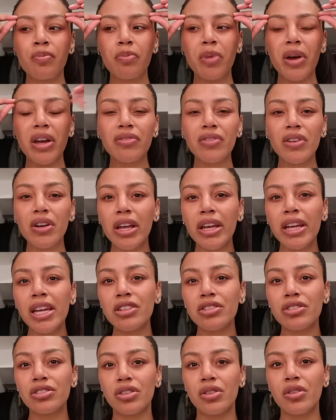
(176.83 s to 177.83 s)
but I feel like
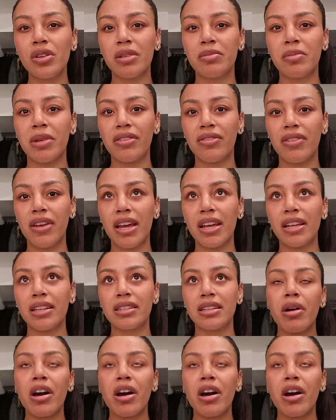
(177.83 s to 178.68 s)
it suited my face.